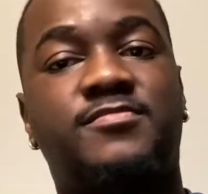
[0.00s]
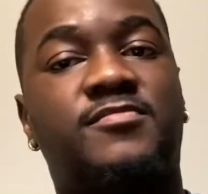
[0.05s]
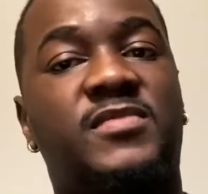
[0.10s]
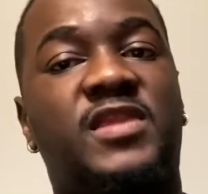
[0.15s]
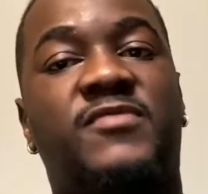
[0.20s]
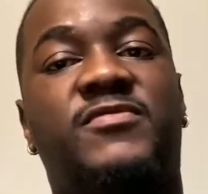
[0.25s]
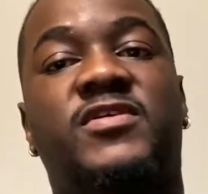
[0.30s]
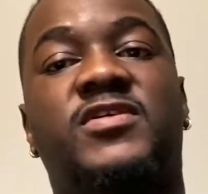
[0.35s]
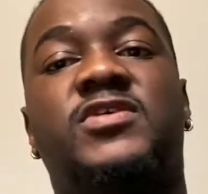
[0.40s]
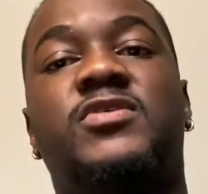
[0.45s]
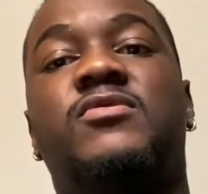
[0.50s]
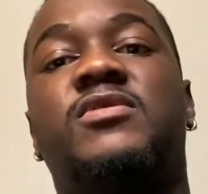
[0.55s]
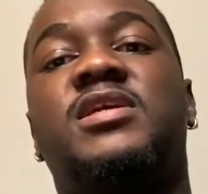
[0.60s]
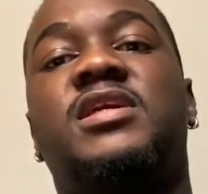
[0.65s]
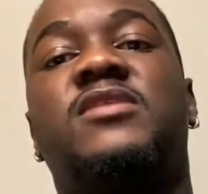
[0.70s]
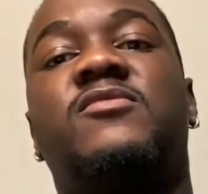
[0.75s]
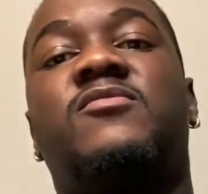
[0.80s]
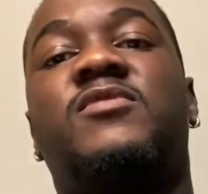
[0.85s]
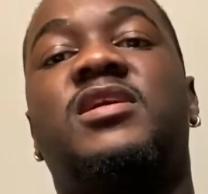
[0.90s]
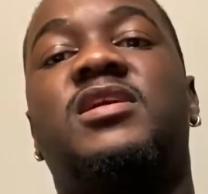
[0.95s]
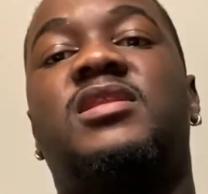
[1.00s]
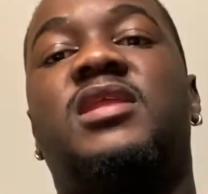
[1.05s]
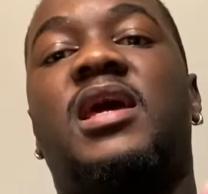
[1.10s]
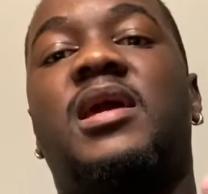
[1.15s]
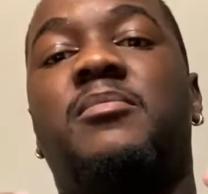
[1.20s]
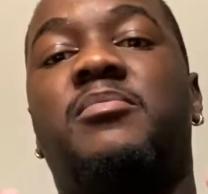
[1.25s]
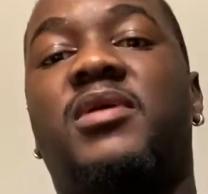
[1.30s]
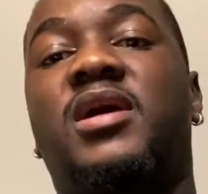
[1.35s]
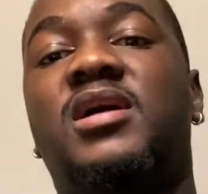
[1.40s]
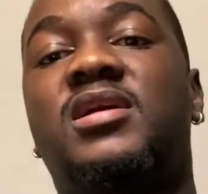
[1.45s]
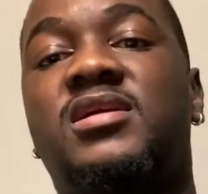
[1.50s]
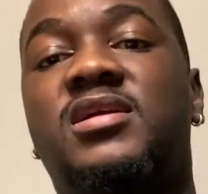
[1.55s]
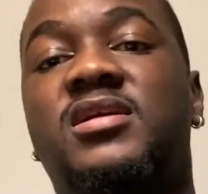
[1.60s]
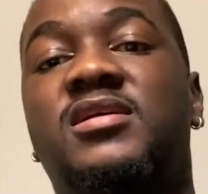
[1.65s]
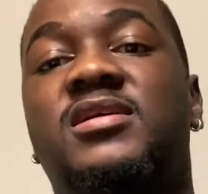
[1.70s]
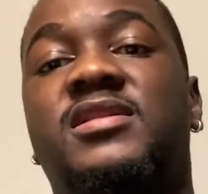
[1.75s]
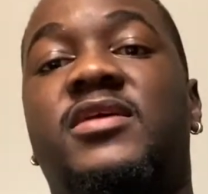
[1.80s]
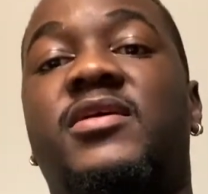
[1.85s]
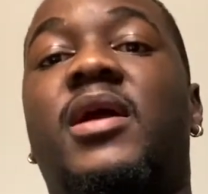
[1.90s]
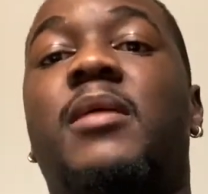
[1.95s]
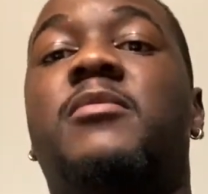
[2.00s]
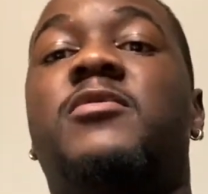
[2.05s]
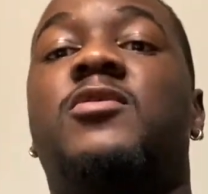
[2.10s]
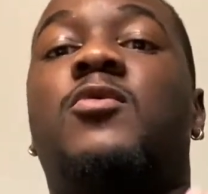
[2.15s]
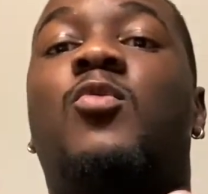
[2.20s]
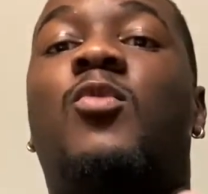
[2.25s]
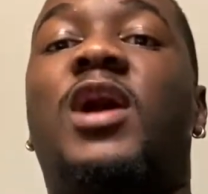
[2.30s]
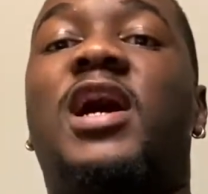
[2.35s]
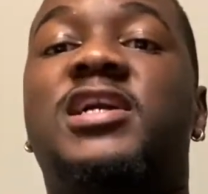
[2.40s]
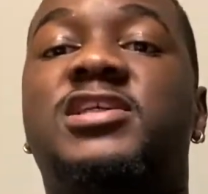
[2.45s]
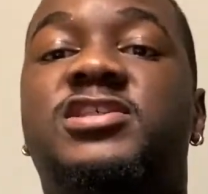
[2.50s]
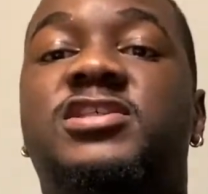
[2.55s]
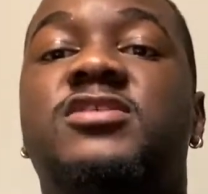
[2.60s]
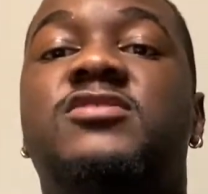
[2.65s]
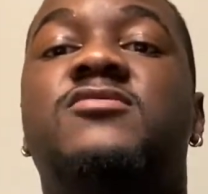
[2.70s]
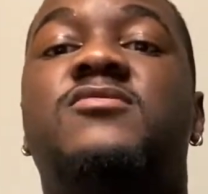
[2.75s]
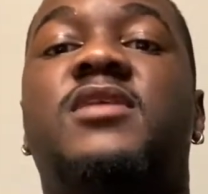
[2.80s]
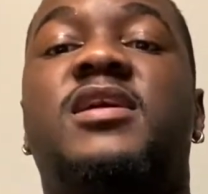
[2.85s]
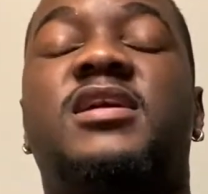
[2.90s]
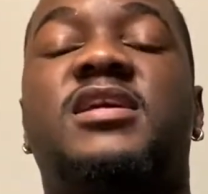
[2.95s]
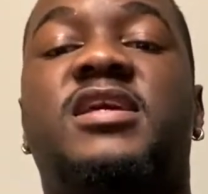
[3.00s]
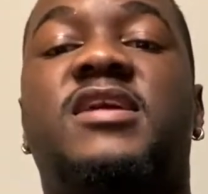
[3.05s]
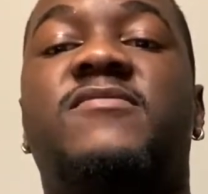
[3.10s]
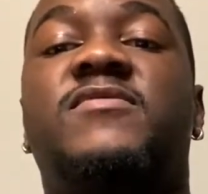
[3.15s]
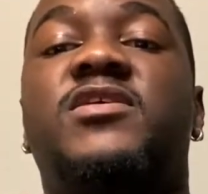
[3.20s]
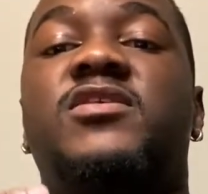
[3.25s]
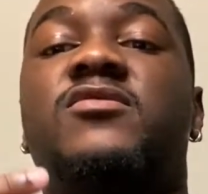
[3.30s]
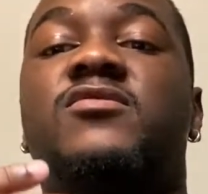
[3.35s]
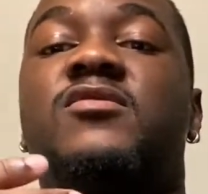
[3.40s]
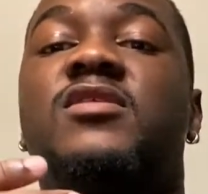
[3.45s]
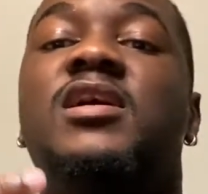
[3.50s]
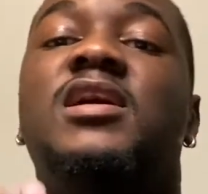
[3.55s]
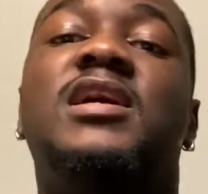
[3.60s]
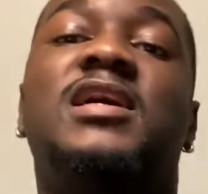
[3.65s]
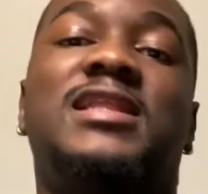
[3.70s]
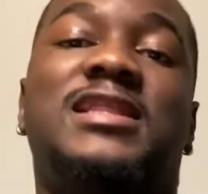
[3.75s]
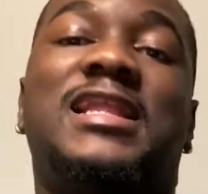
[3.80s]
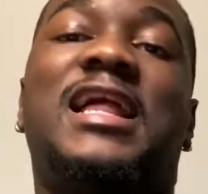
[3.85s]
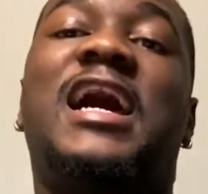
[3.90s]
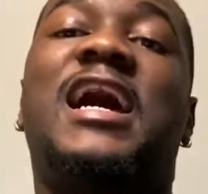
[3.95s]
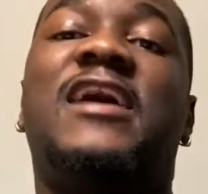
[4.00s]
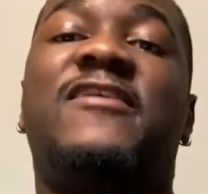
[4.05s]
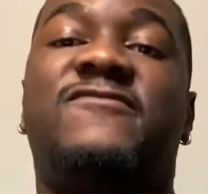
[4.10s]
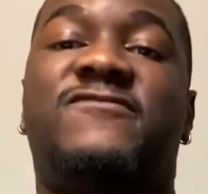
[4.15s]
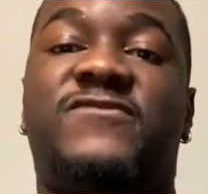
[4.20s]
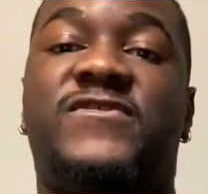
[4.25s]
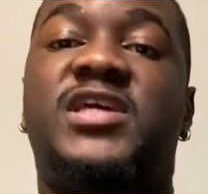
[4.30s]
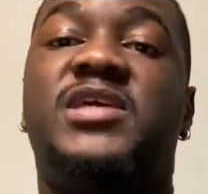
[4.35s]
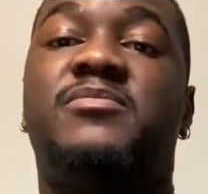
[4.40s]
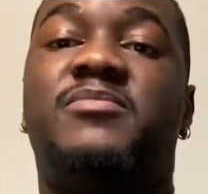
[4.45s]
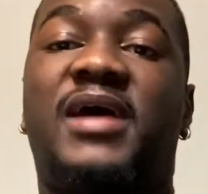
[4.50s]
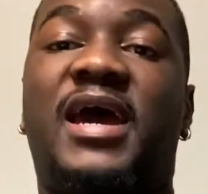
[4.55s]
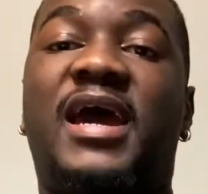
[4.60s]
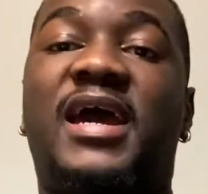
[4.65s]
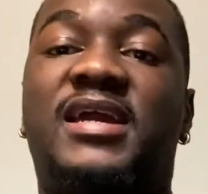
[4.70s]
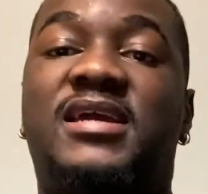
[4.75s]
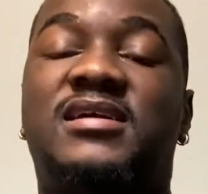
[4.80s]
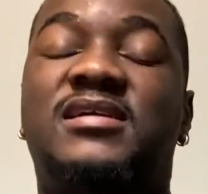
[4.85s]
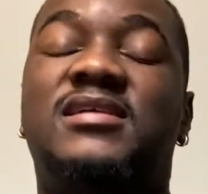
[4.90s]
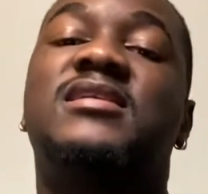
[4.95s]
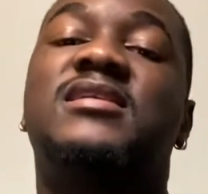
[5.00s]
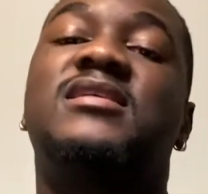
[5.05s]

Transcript: If you're doing it with a partner and they're able to watch you and give you live feedback,